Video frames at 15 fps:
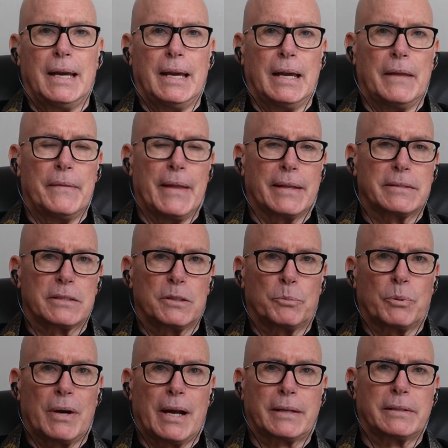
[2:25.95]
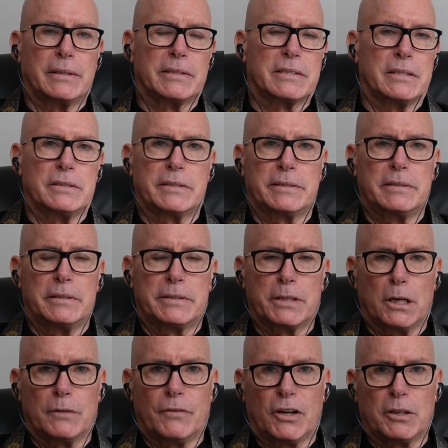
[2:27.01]
And that's the practice. In
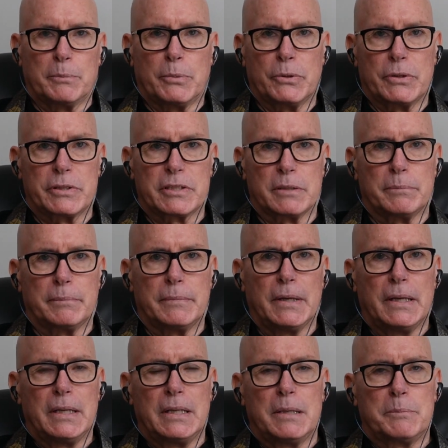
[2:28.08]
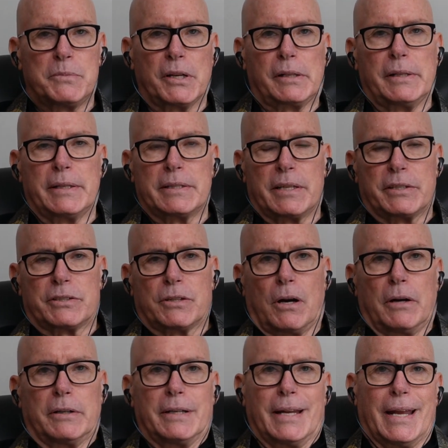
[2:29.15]
Theravada Buddhism, particularly as it's
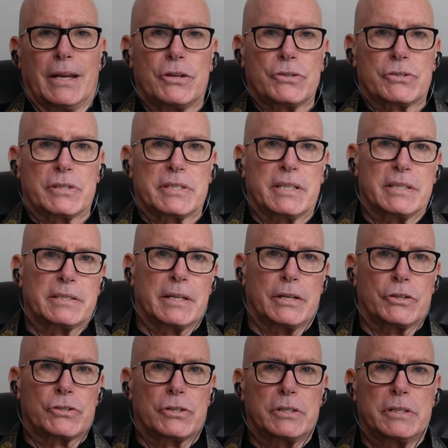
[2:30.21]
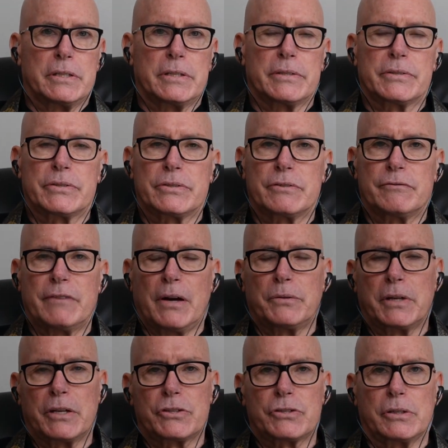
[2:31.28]
taught in Asia, cessation is
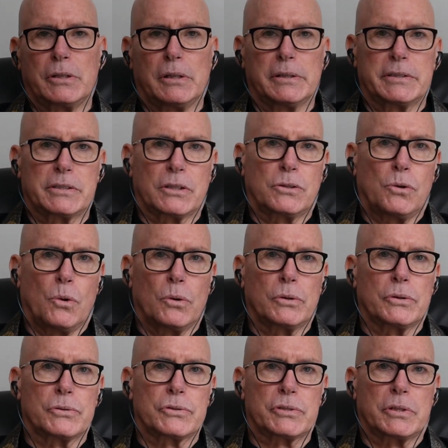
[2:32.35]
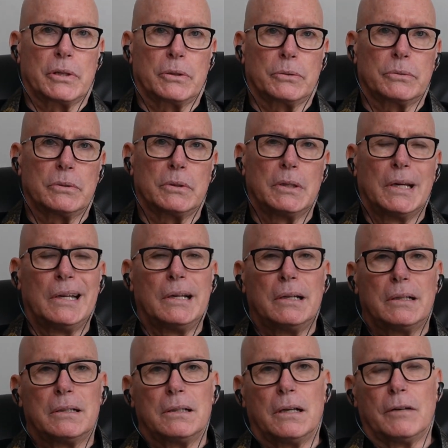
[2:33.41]
foundational. It's a cornerstone
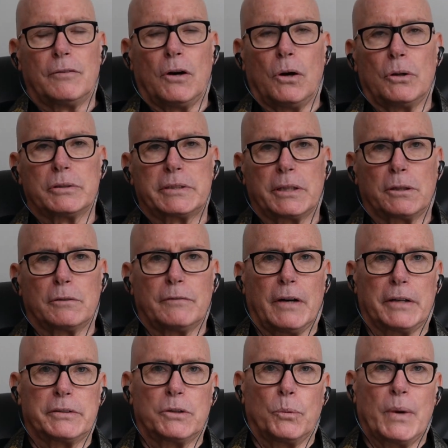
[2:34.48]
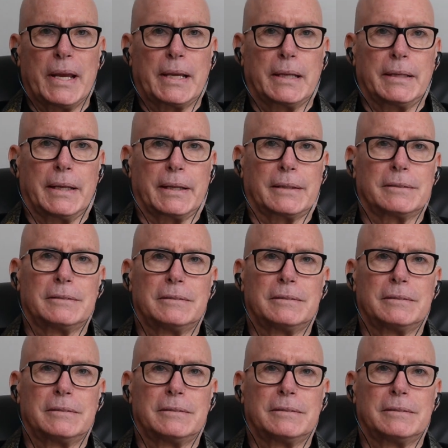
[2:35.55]
of all Theravadan awakening.